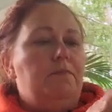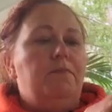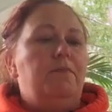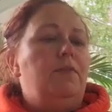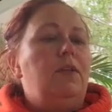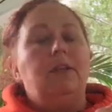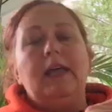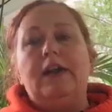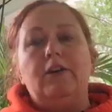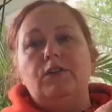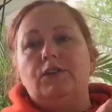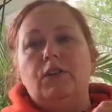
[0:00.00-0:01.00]
the
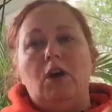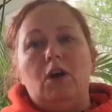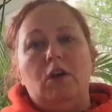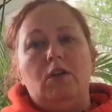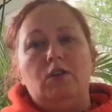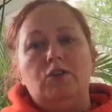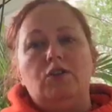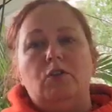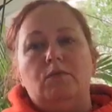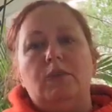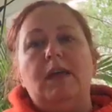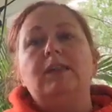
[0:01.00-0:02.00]
letters all show,
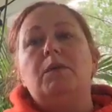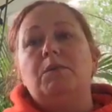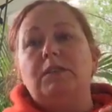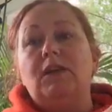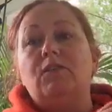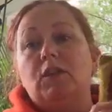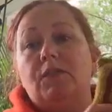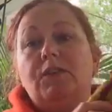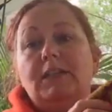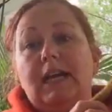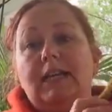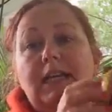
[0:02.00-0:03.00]
like there were several
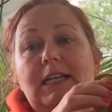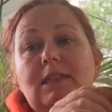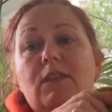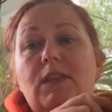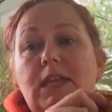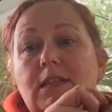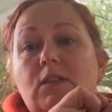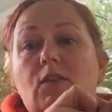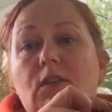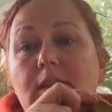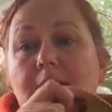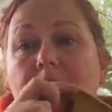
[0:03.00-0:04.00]
different techniques, and these are
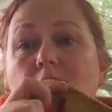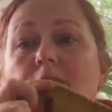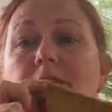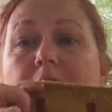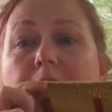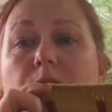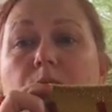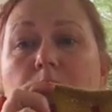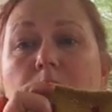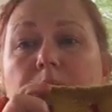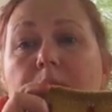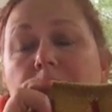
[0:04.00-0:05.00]
the letters that
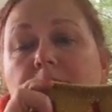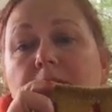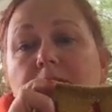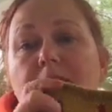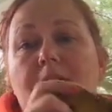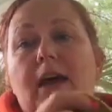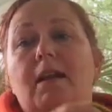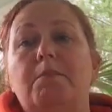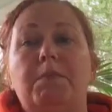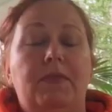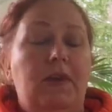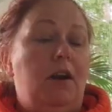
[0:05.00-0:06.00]
were perfect for that.
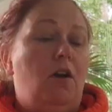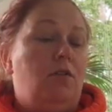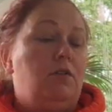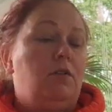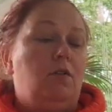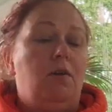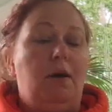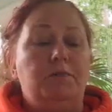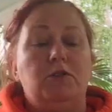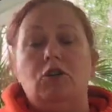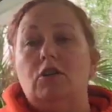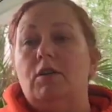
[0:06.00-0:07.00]
But then also, I'm
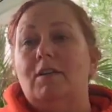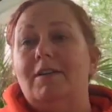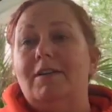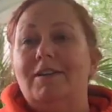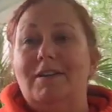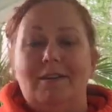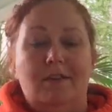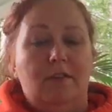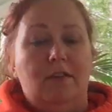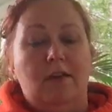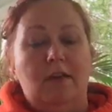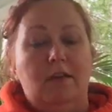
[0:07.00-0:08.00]
sure
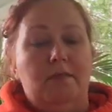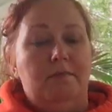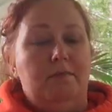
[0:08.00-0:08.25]
the